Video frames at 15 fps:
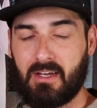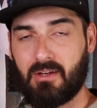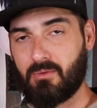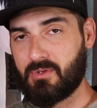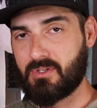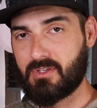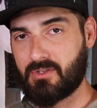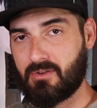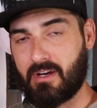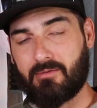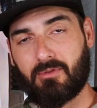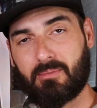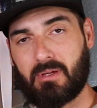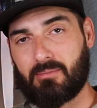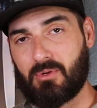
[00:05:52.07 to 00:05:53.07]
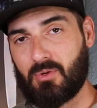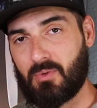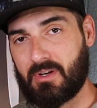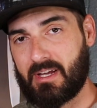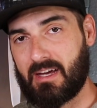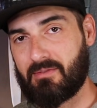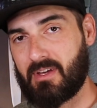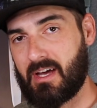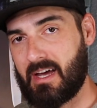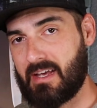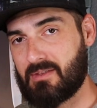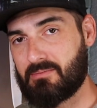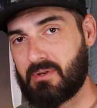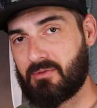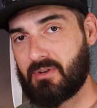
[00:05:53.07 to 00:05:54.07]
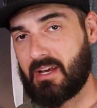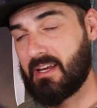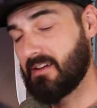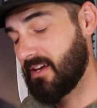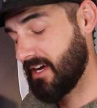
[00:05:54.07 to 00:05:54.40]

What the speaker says: which is great for people who want to have the highest bitrate and